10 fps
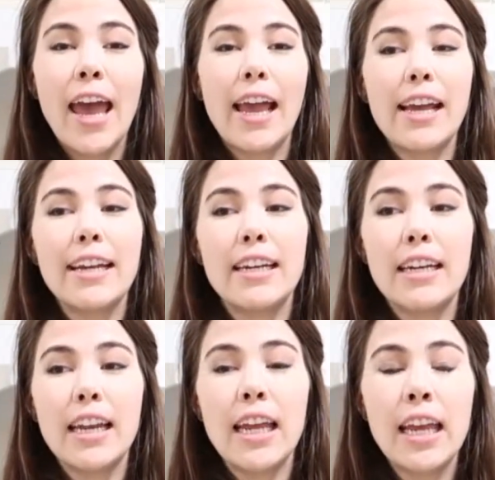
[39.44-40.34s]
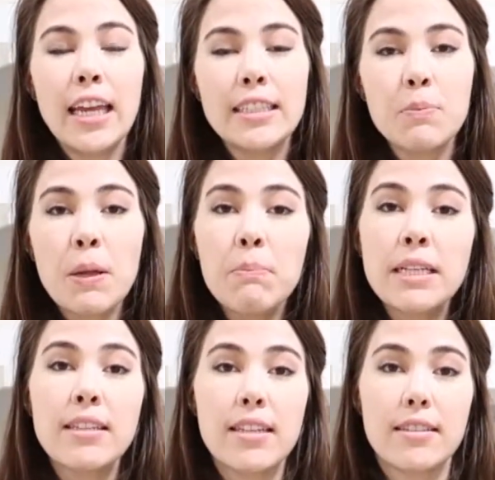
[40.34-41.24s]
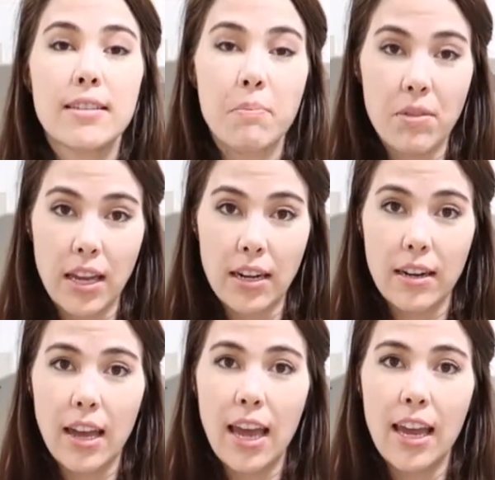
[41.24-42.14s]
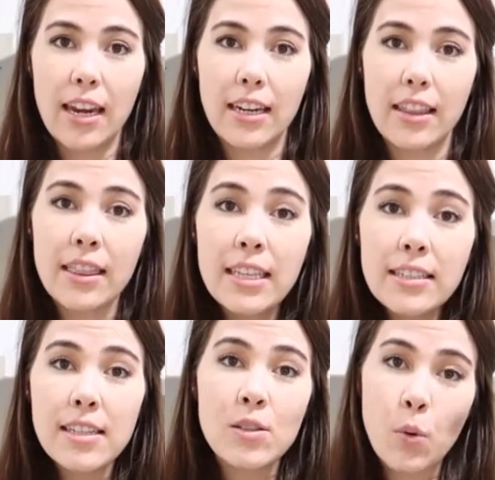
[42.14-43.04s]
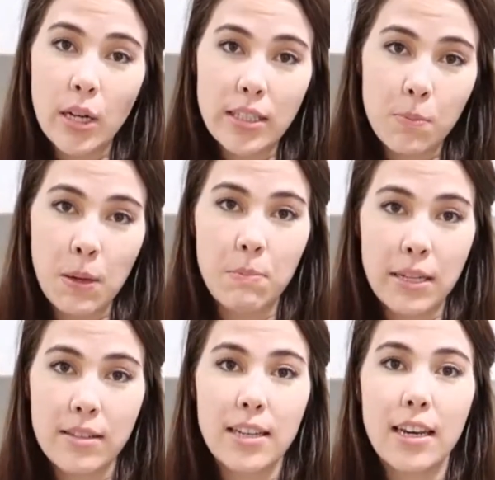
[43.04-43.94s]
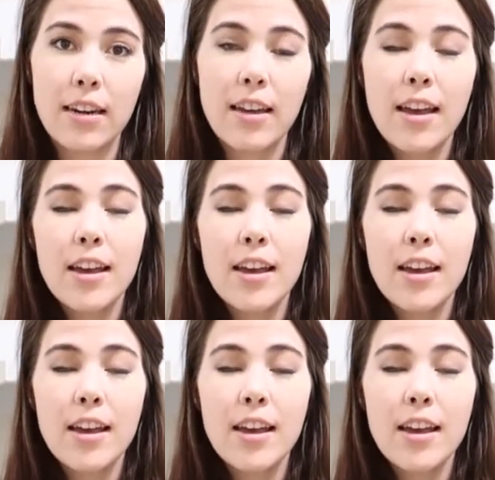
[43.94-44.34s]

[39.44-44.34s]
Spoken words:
And it's been missing something, and this is what it's been missing.